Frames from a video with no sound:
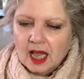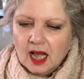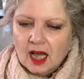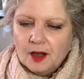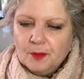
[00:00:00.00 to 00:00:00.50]

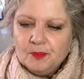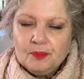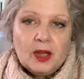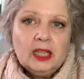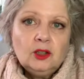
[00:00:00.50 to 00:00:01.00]

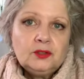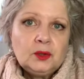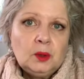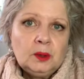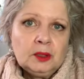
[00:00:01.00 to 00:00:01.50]
And of
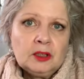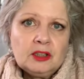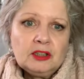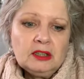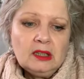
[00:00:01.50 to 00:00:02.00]

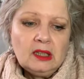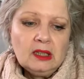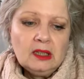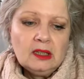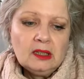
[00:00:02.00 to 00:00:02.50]
course,
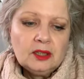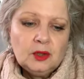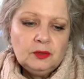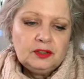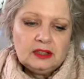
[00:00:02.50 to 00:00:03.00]

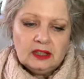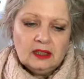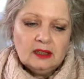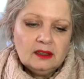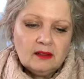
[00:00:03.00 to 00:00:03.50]
you've
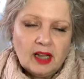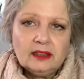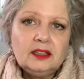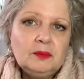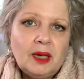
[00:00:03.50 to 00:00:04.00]
seen
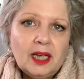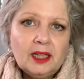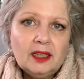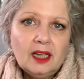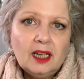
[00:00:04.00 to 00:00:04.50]
that in
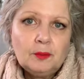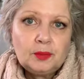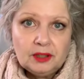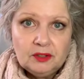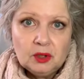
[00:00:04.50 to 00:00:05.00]
my
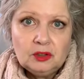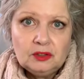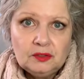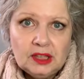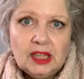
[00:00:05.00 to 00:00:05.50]
previous
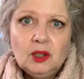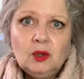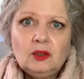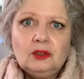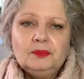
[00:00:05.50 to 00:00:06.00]

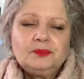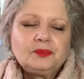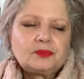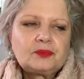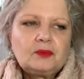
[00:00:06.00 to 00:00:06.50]
video.
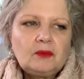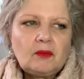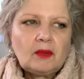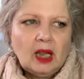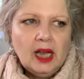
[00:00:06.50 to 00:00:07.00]

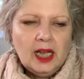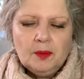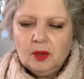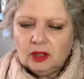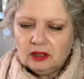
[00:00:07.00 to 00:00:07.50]
I
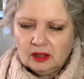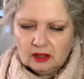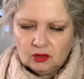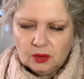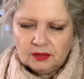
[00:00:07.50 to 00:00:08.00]
bought a
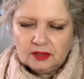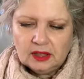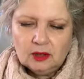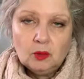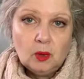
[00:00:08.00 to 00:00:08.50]
Swift
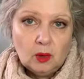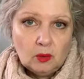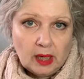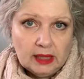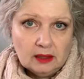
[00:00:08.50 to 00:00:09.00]
and a ball
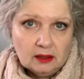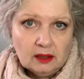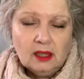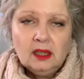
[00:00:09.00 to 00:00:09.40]
winder.